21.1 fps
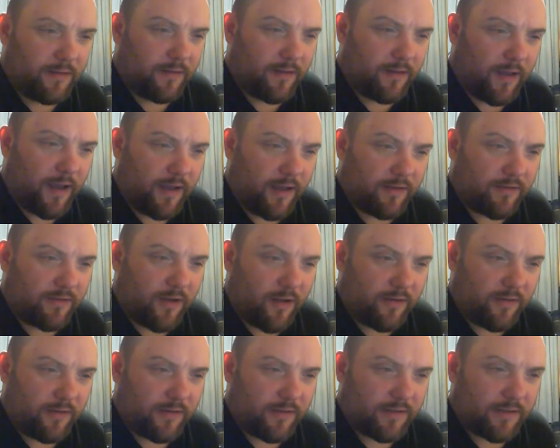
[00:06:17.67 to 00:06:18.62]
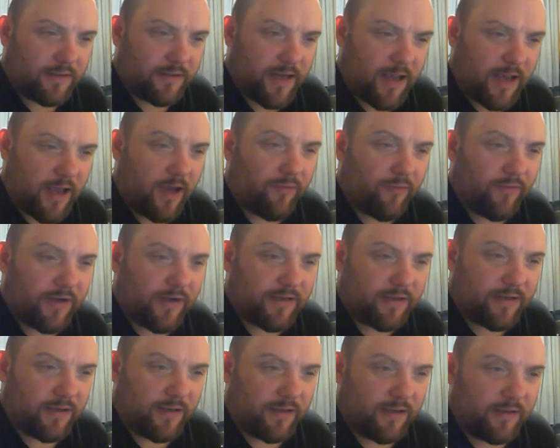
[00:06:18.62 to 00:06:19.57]

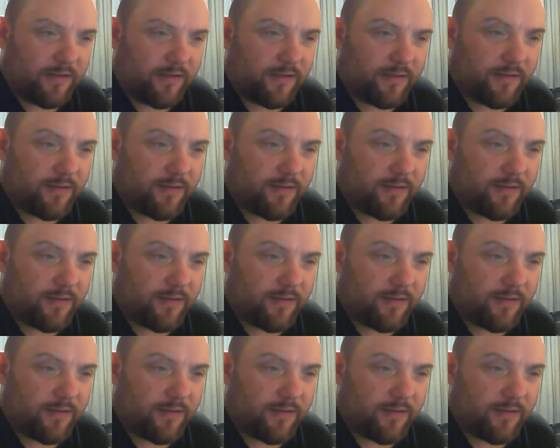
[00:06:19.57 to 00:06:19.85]
Richard.